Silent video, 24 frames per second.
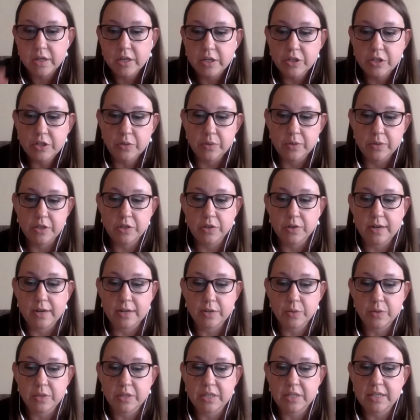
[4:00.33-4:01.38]
to
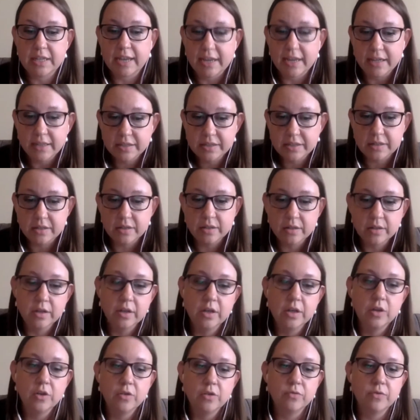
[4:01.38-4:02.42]
interact with a text
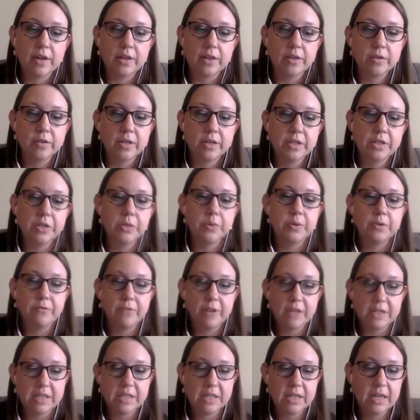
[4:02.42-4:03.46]
rather than to
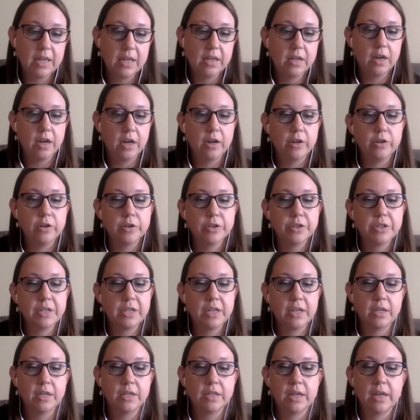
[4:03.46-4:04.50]
investigate,
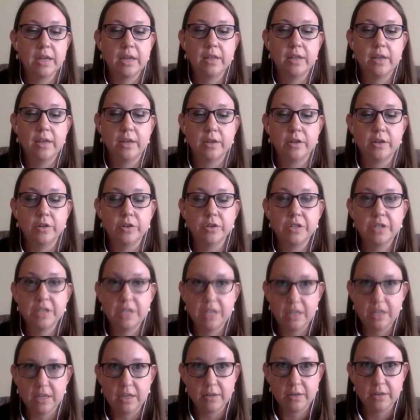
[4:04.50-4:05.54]
understand, and then
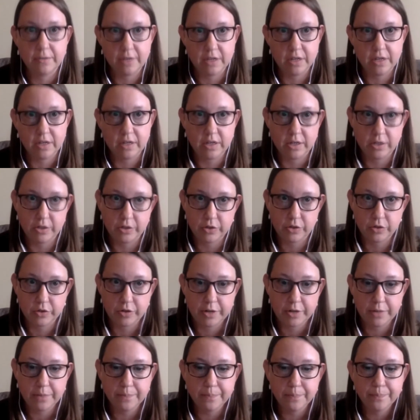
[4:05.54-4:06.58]
critique an event in
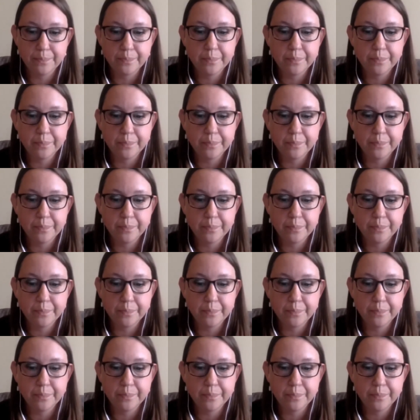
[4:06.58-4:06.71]
history.